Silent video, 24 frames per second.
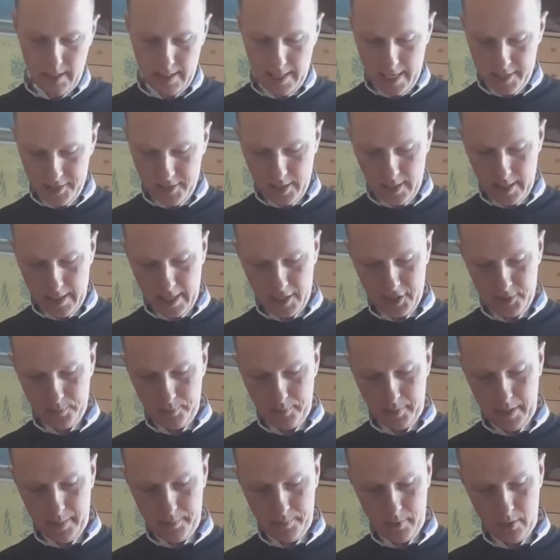less and
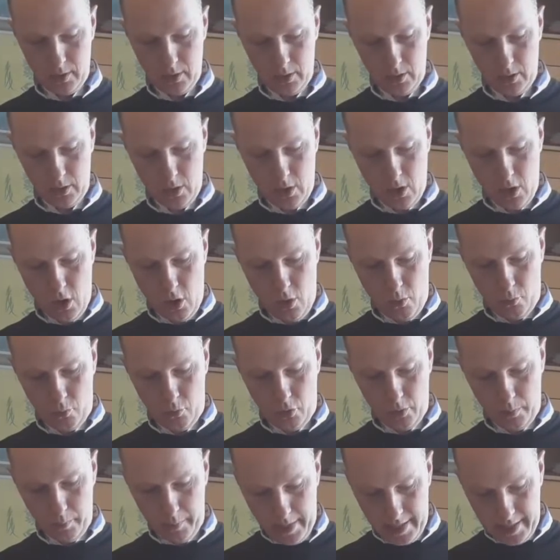less people
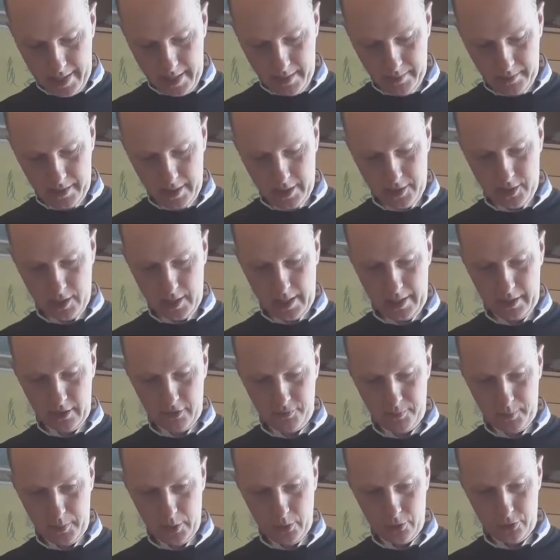were making this kind
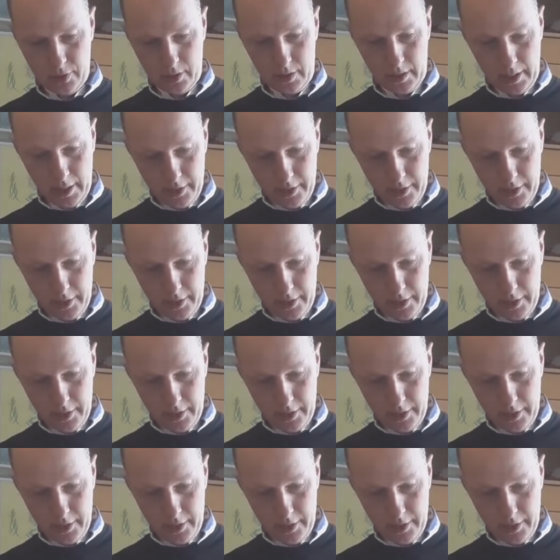of music.